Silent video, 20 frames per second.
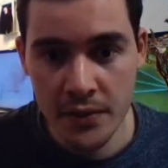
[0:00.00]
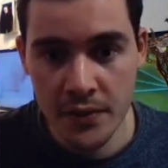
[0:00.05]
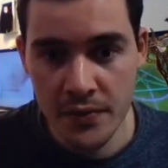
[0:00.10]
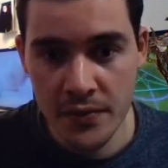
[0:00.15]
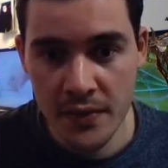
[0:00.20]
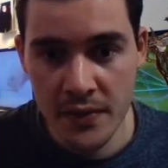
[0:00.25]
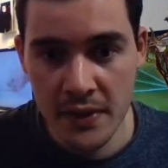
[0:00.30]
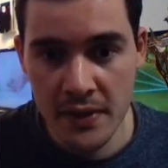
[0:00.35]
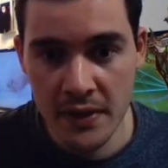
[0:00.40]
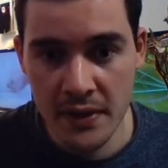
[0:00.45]
It
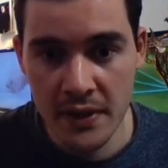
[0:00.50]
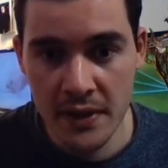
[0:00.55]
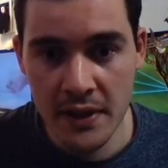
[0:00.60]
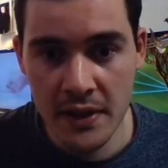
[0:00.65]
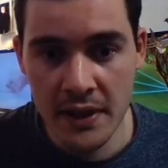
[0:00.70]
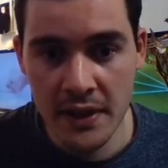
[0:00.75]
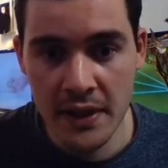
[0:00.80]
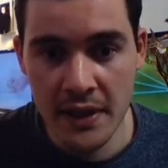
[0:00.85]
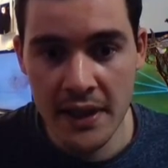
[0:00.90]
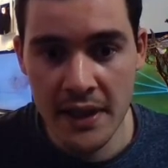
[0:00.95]

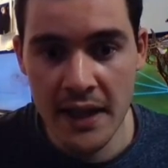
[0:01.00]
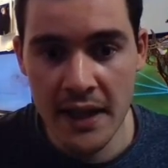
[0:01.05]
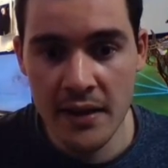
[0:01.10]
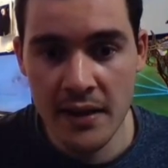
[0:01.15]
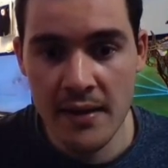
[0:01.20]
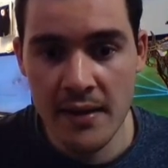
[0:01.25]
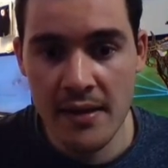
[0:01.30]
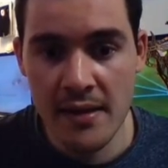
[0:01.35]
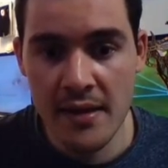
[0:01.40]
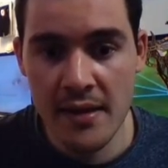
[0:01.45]

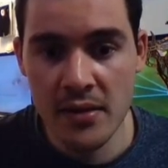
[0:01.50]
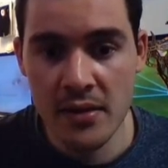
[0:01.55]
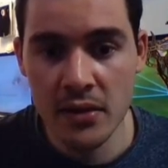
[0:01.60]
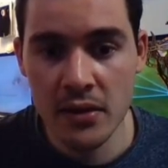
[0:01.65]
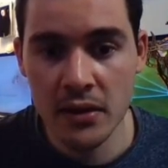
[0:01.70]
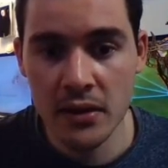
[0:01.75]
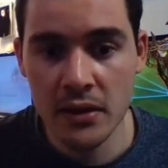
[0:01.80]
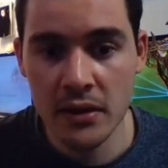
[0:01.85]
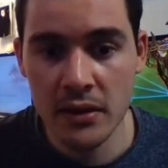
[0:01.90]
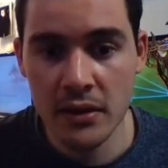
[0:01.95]
gathers this
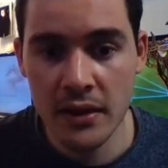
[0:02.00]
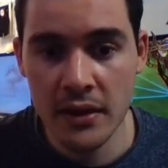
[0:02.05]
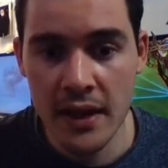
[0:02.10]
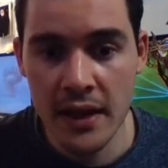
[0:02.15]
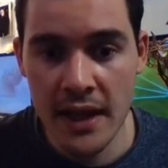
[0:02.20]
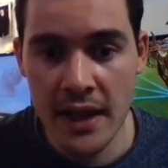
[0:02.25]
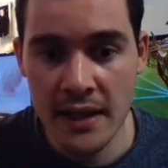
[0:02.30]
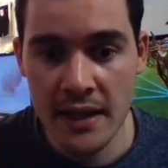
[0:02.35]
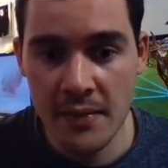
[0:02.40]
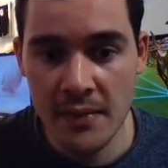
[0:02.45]
goal
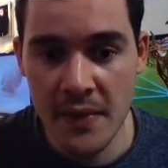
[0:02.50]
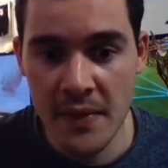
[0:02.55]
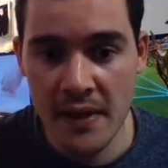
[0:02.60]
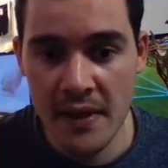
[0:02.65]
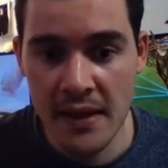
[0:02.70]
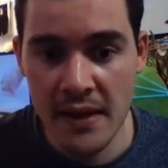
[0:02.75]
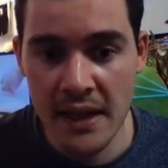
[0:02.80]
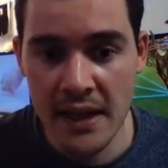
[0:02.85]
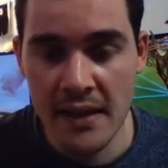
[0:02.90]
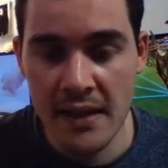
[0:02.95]
and it
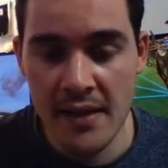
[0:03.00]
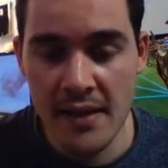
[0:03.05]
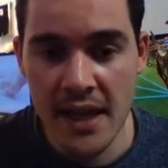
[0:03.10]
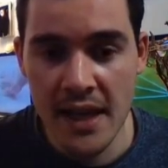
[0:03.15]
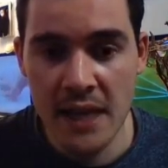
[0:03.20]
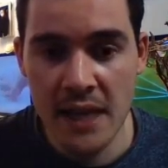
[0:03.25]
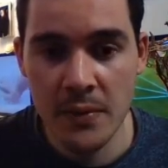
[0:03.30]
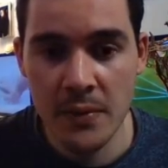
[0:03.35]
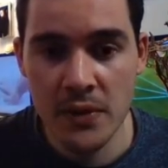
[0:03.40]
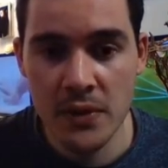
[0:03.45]

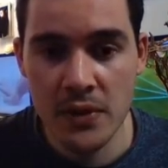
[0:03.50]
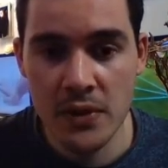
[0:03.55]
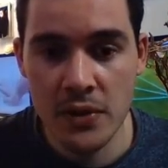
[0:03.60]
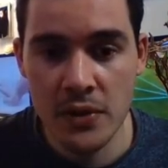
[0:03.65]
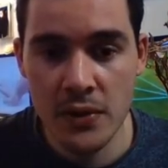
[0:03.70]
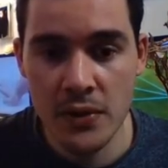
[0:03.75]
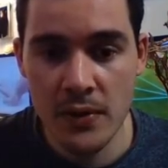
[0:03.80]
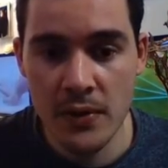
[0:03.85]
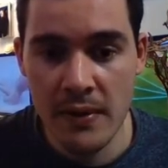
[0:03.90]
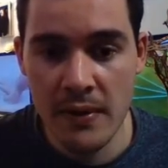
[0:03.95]
is able
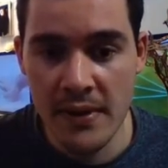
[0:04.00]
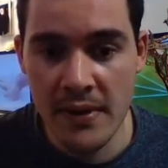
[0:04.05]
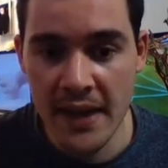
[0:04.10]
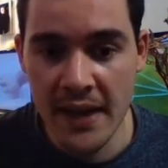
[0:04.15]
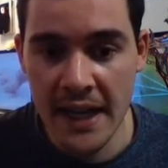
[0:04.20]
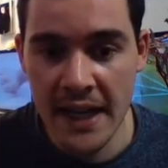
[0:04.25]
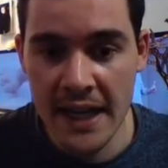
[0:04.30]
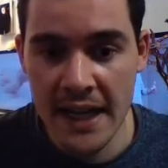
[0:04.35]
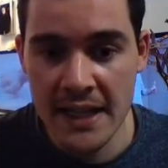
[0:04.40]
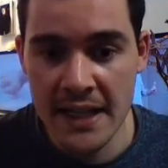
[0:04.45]
to
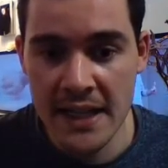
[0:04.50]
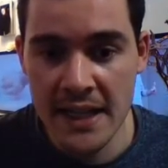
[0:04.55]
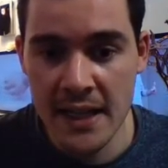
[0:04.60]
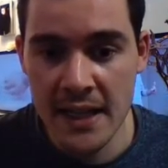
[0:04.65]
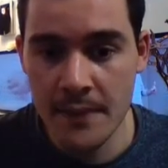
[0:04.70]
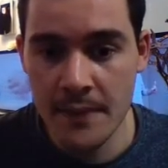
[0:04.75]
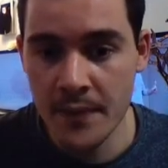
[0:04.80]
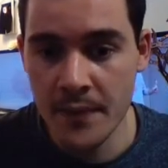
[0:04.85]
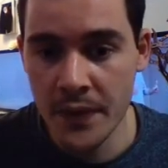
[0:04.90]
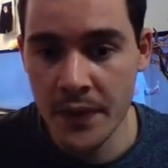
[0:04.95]
use the
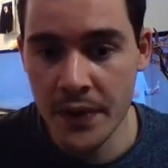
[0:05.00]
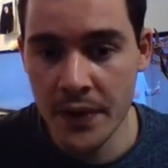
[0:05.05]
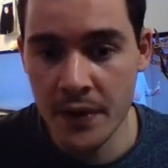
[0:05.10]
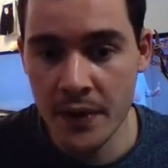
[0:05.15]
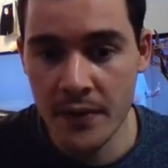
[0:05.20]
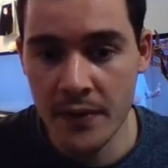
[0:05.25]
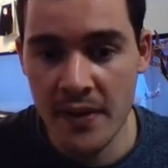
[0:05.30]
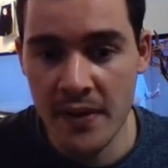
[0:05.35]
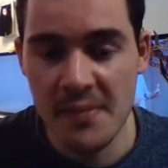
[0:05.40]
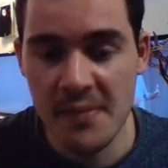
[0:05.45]
ID
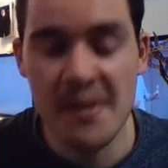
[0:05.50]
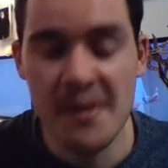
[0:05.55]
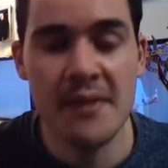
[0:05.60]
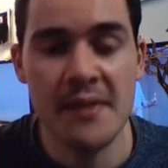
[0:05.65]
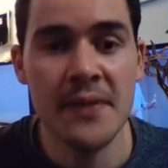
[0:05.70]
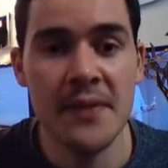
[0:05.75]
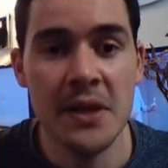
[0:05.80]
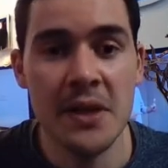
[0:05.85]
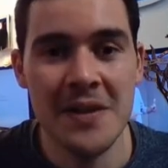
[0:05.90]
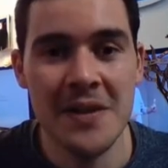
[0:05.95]
of the
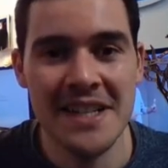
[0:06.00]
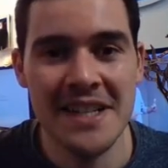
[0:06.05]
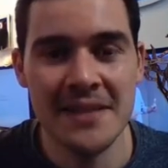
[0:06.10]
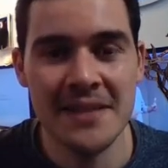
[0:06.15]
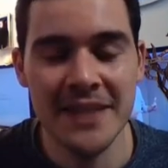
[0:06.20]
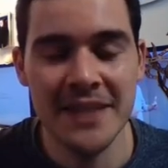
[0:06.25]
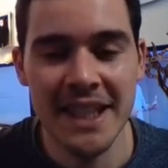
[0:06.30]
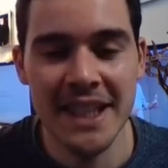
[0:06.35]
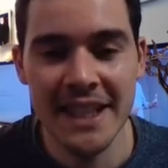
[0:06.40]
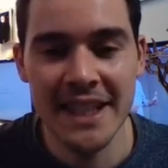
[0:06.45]
specific
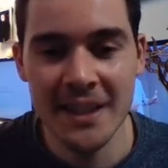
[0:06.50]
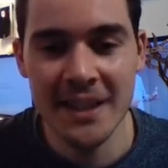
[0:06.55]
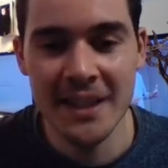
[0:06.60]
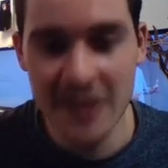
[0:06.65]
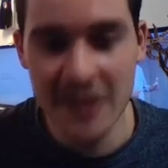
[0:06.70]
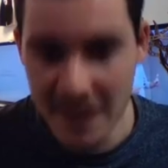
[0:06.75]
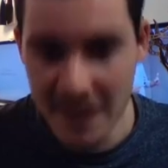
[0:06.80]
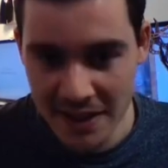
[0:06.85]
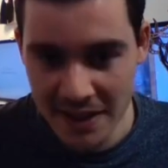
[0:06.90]
crazy fly,